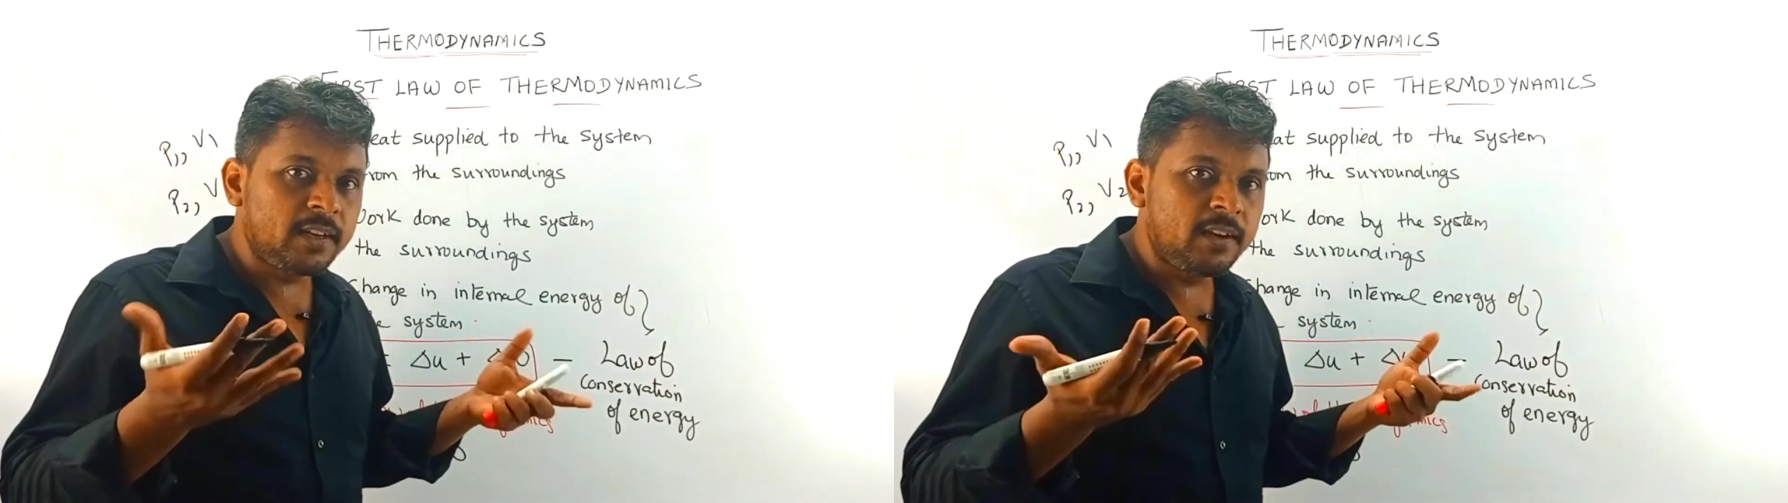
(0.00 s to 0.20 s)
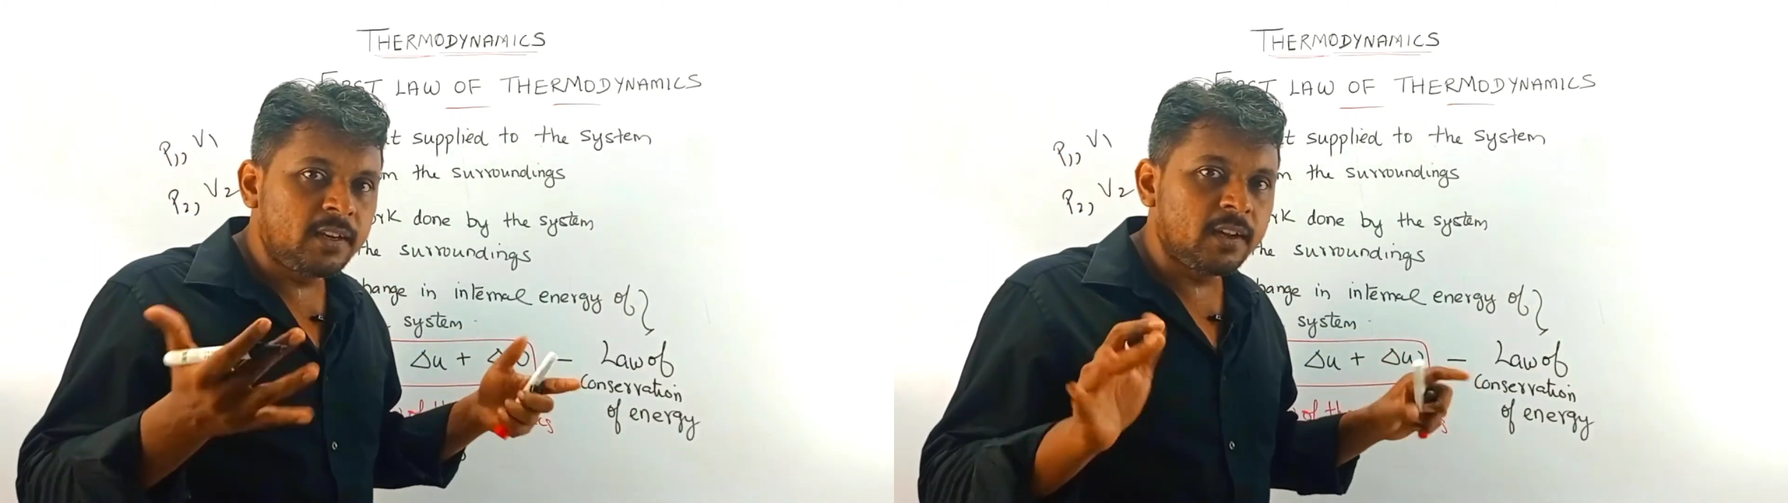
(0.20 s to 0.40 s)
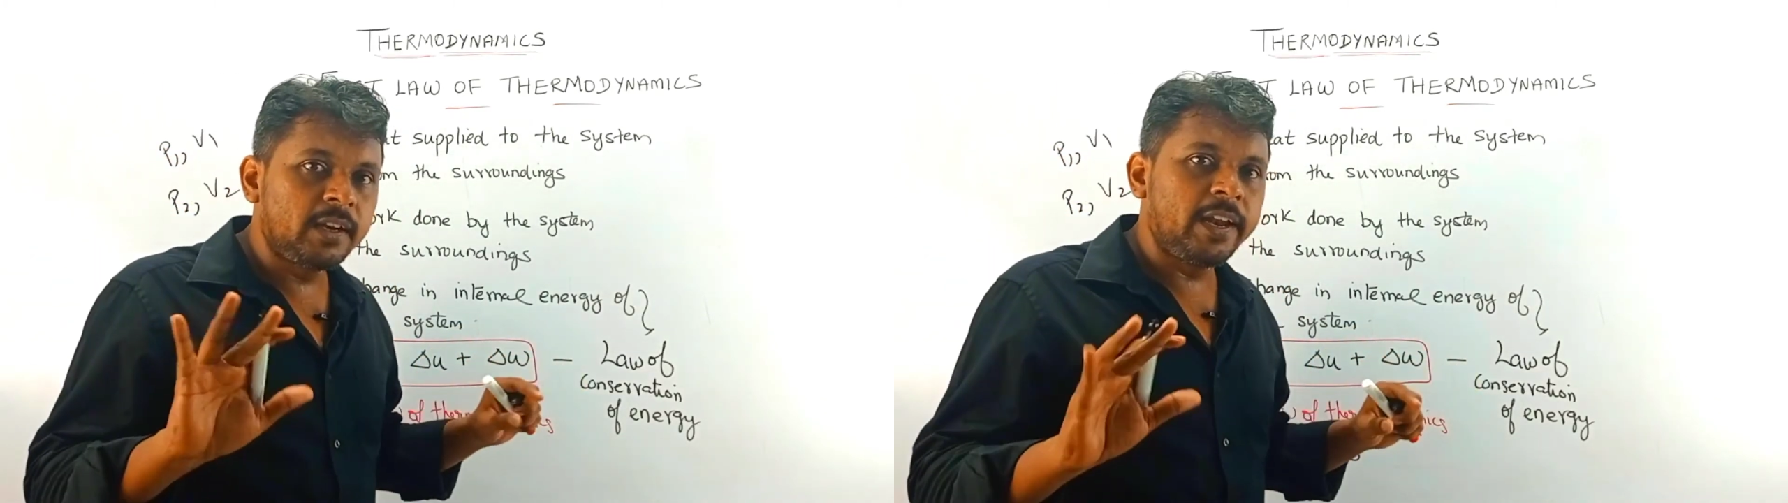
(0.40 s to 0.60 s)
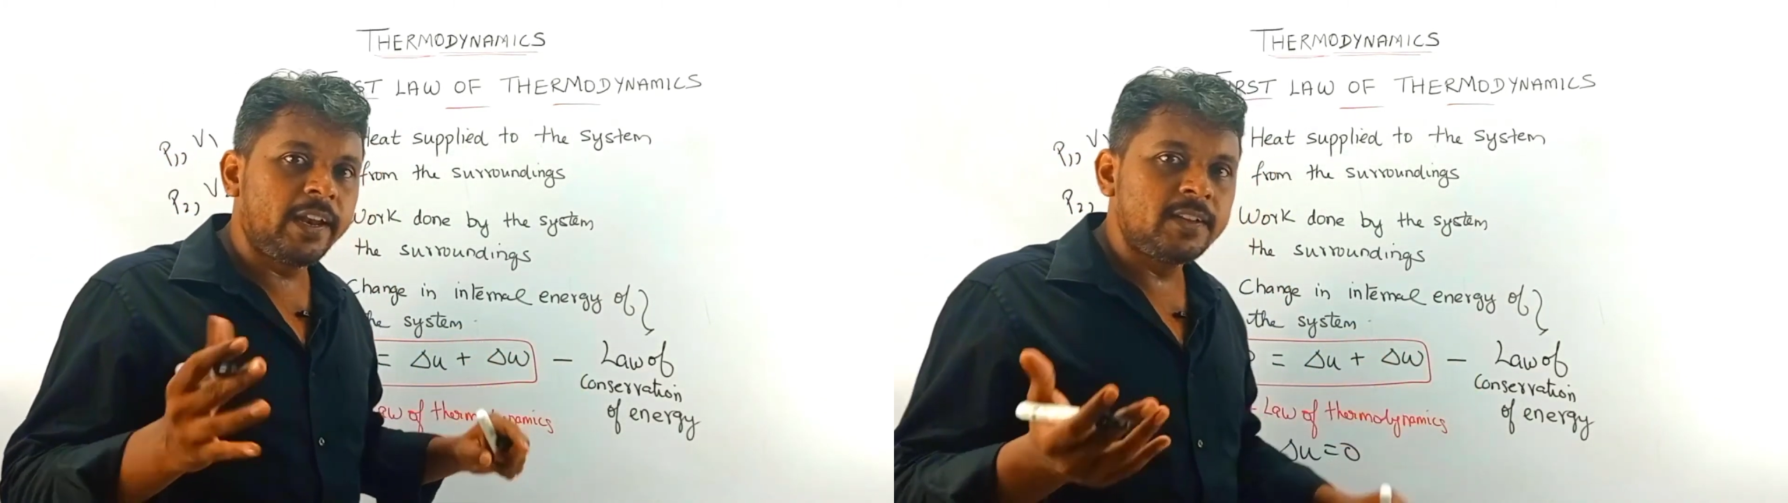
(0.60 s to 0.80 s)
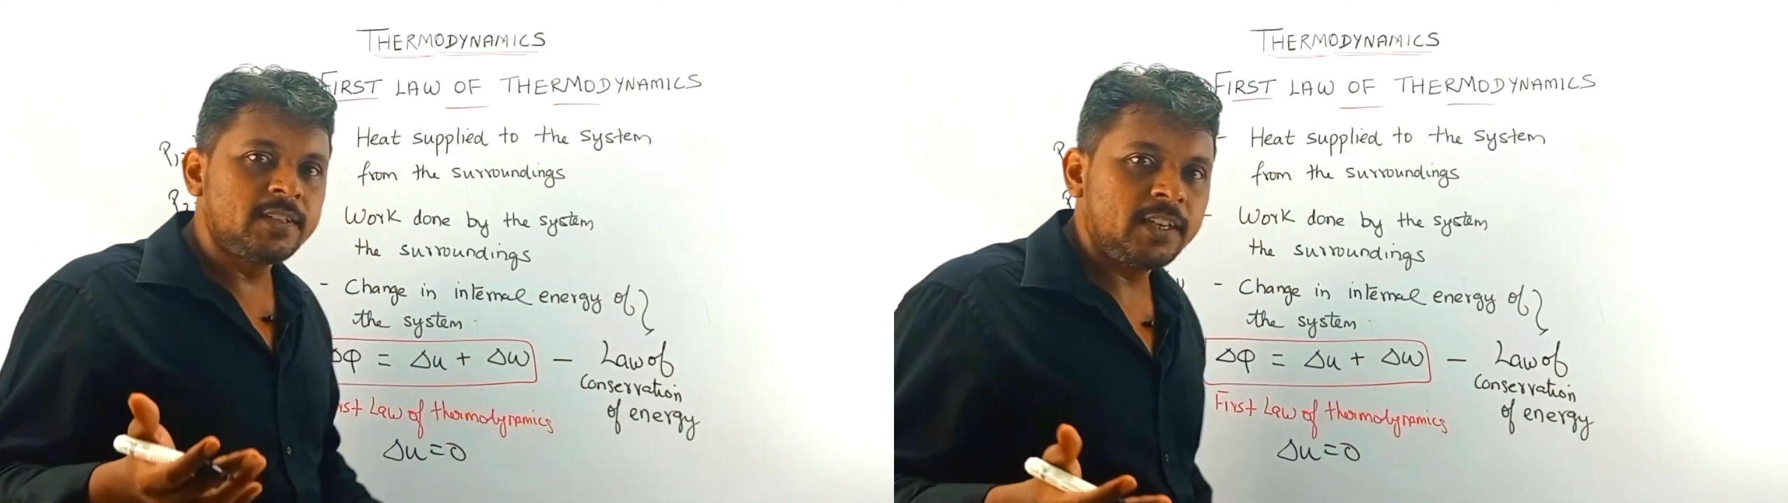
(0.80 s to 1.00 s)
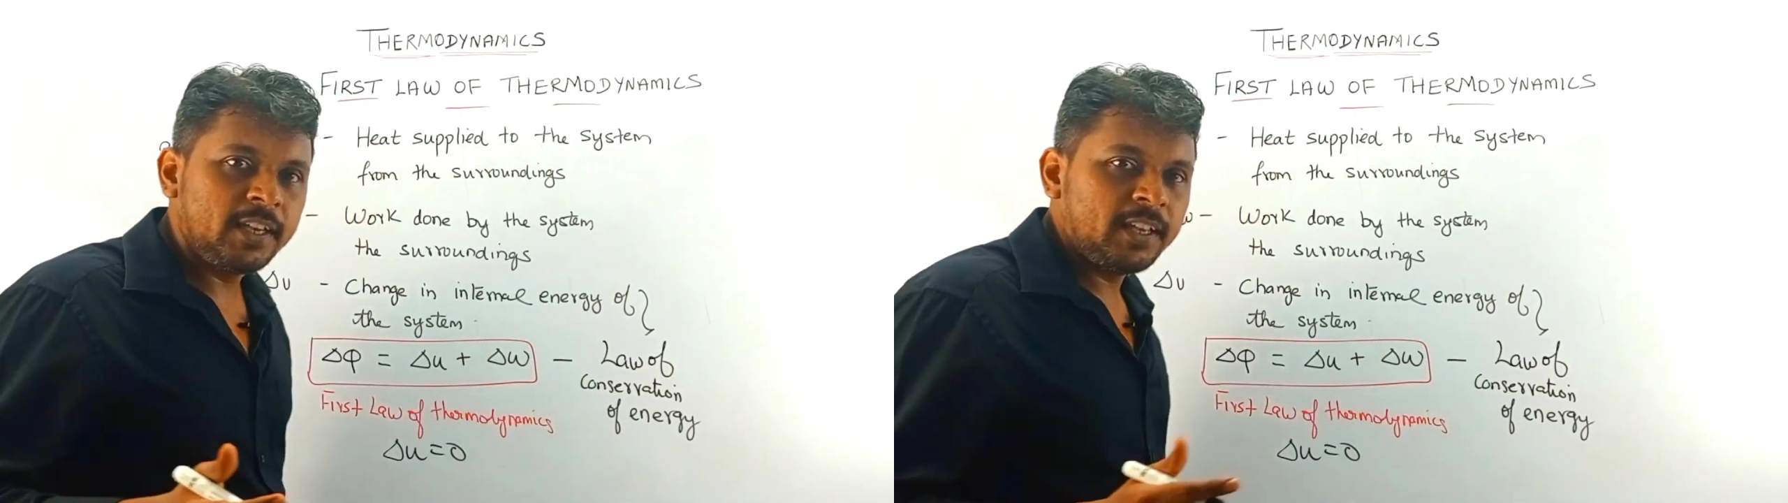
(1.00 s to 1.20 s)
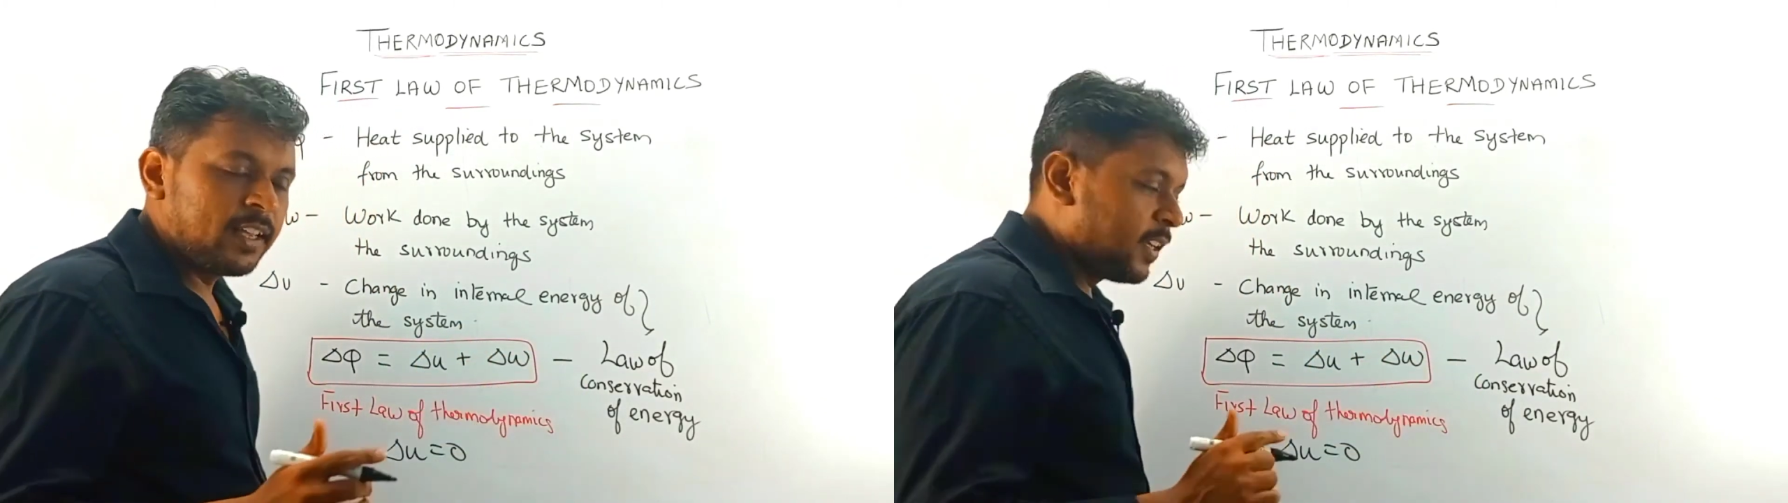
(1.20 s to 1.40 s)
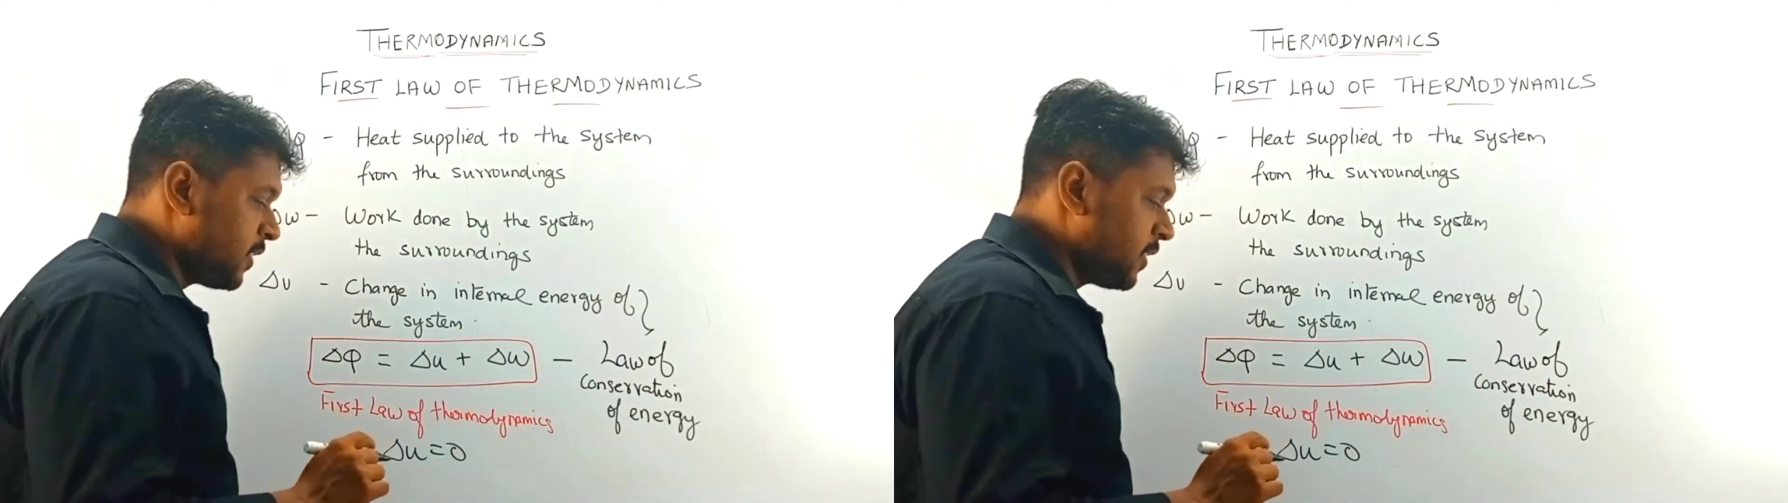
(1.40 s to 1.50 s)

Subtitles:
internal energy,